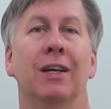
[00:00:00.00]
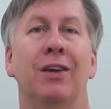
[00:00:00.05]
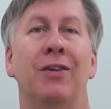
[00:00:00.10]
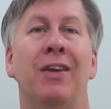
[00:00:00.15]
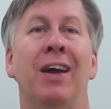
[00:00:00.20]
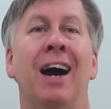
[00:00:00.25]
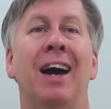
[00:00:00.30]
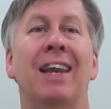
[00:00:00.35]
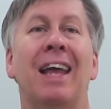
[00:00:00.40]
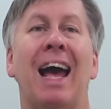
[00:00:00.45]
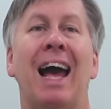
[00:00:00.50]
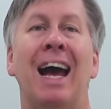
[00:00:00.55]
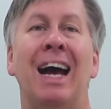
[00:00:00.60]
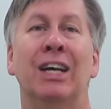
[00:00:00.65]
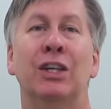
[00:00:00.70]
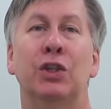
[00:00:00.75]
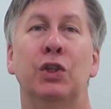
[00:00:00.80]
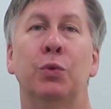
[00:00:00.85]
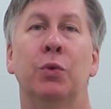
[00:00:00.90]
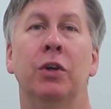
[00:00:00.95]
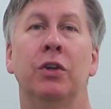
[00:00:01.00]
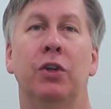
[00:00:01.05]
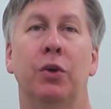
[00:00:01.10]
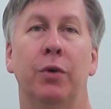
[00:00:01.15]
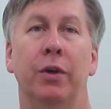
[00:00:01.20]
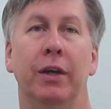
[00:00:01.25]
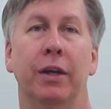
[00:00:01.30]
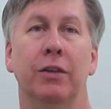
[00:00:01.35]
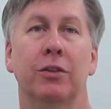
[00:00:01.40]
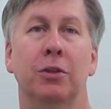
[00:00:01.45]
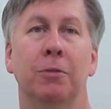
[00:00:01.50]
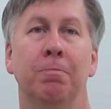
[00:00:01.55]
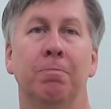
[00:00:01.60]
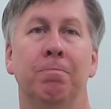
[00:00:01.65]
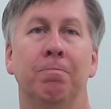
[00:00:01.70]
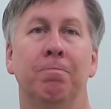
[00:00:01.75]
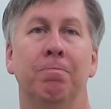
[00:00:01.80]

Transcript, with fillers: not as you are doing it.